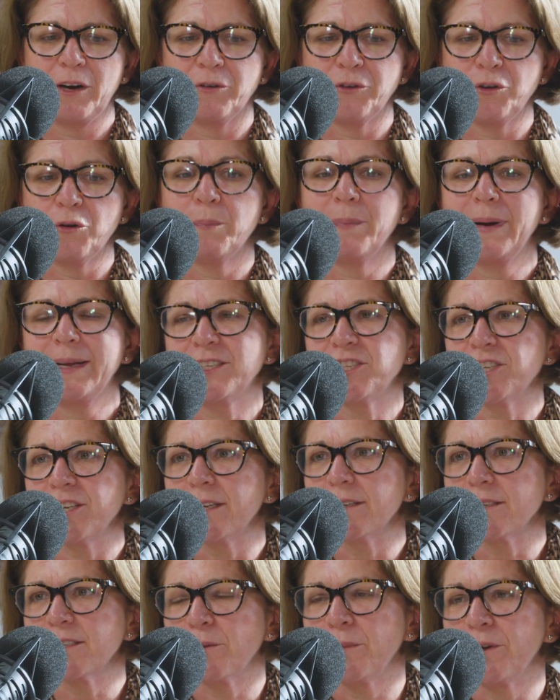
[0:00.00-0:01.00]
on your
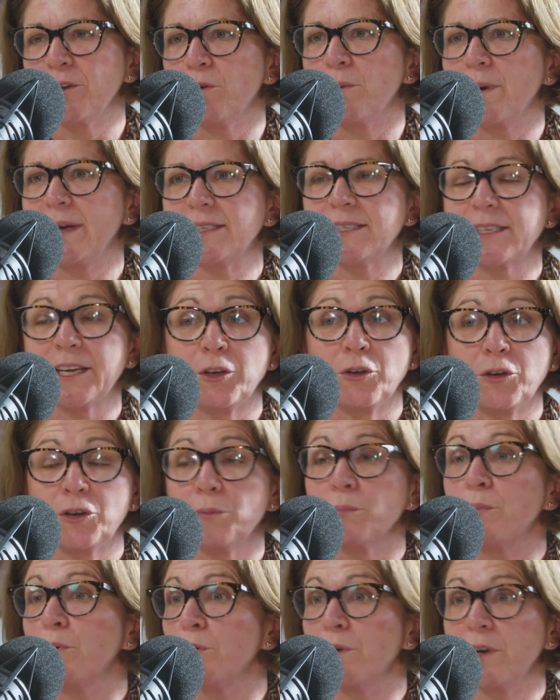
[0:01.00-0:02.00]
budget. So we always say you
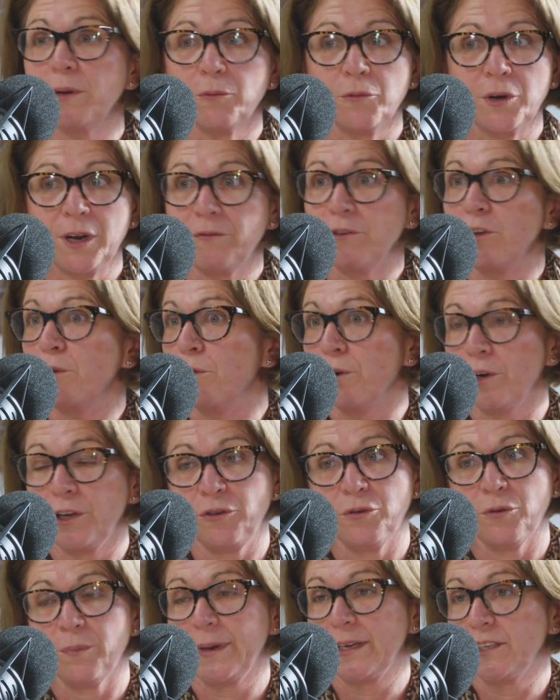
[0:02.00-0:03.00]
can put whatever you want
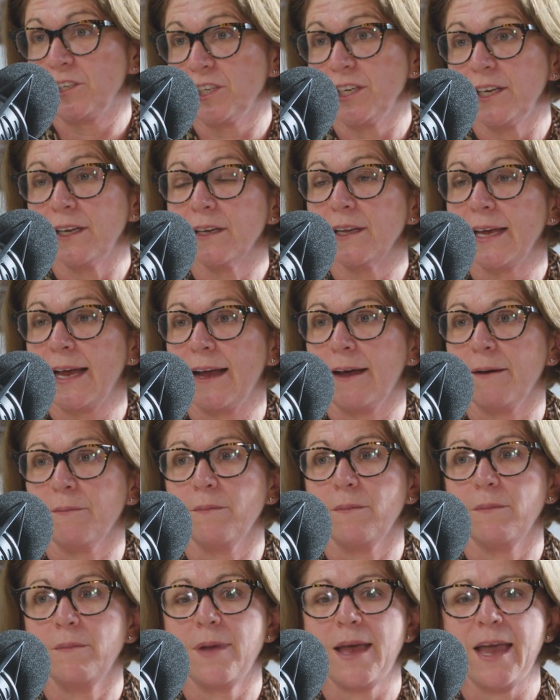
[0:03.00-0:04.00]
in your budget,
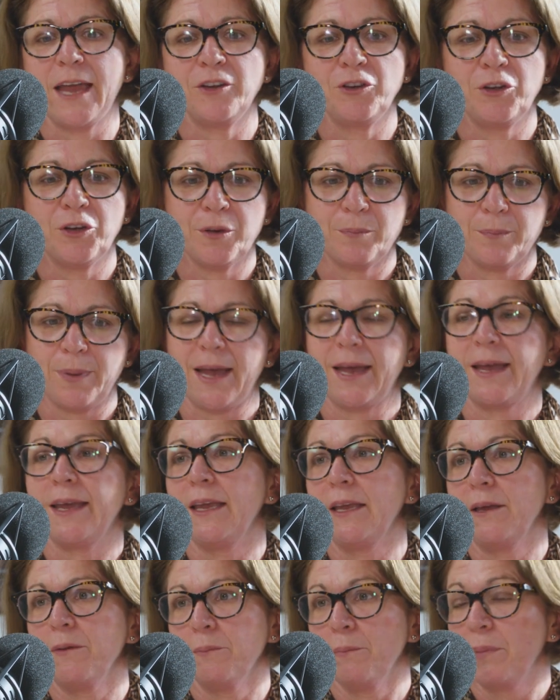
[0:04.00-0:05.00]
and you can
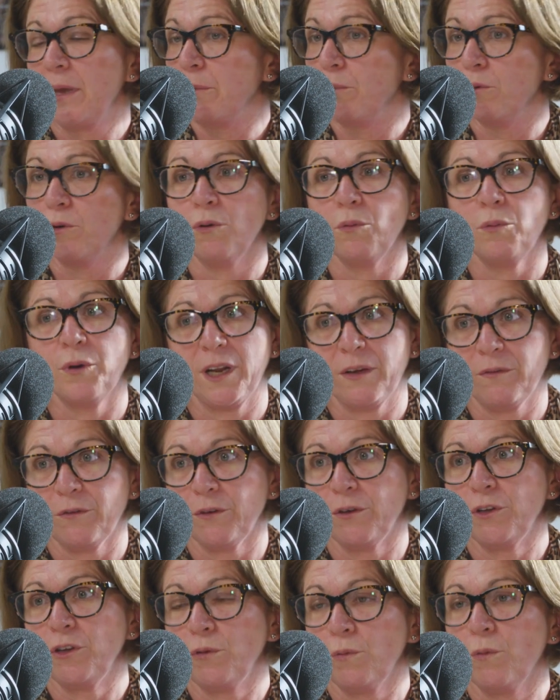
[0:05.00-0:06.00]
pay people
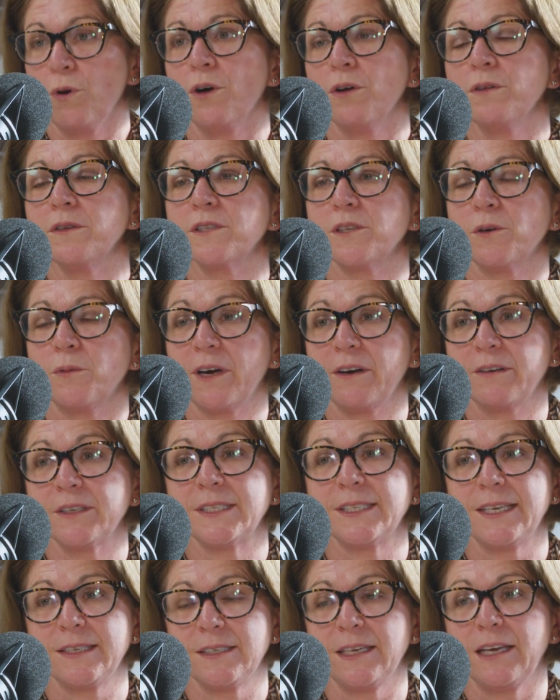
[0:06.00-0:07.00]
whatever you want. So we're
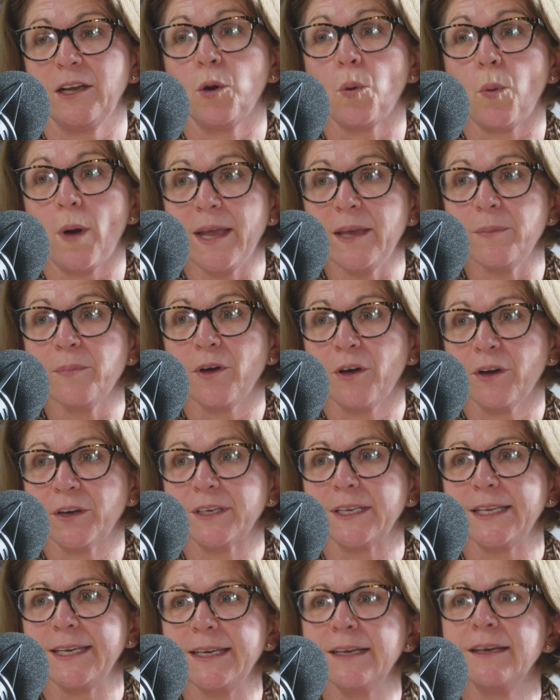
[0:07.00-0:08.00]
assessing QAPE
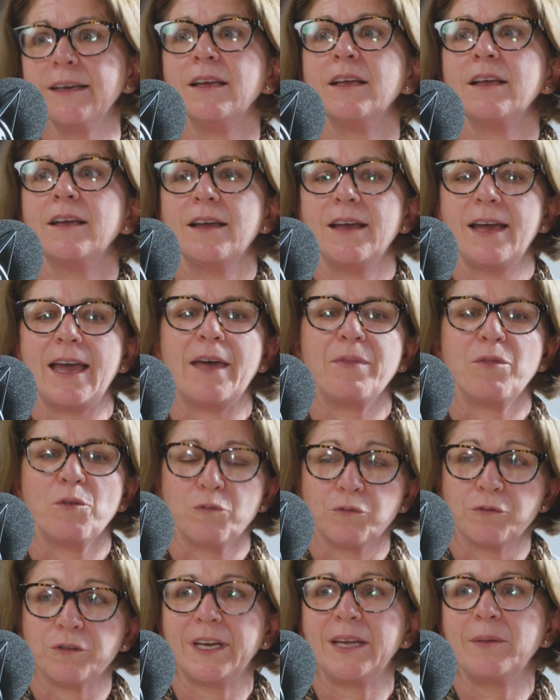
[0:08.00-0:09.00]
only, and
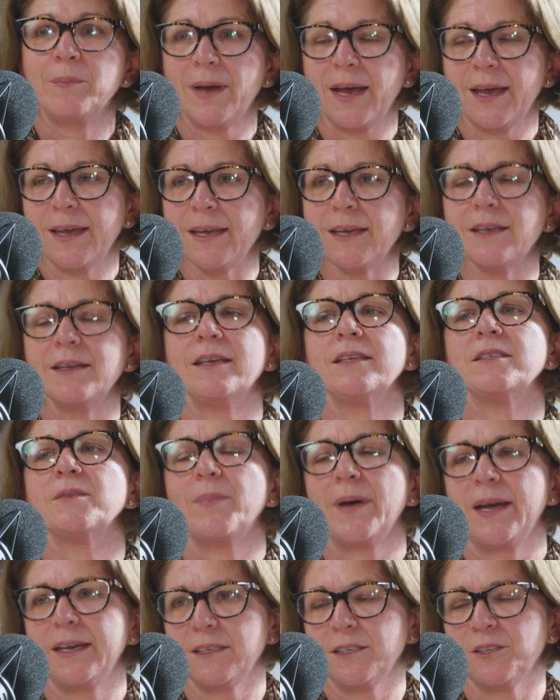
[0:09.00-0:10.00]
the rebate is
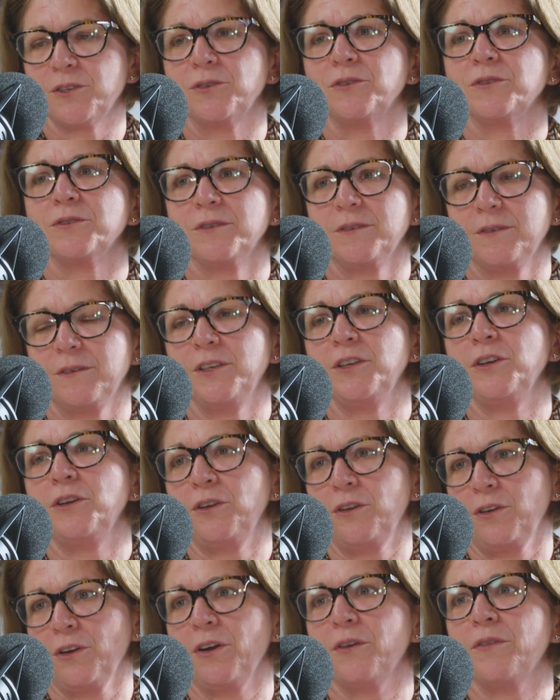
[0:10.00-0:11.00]
based on,
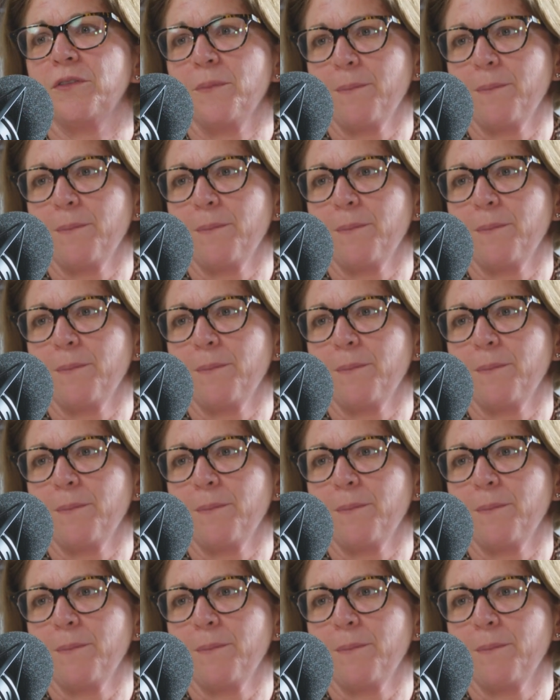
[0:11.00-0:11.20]
the